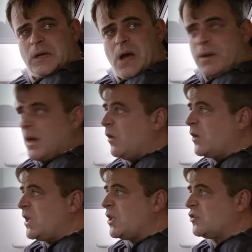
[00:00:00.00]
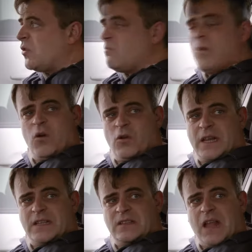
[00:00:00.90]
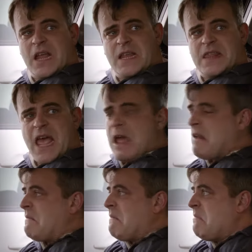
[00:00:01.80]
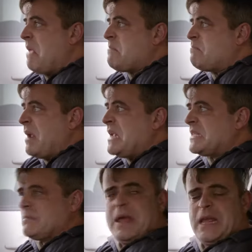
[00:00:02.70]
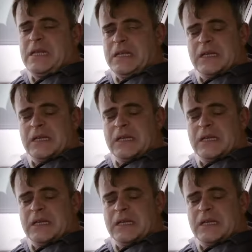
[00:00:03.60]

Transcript: I mean, I look at you some mornings, lying there, and it beats me.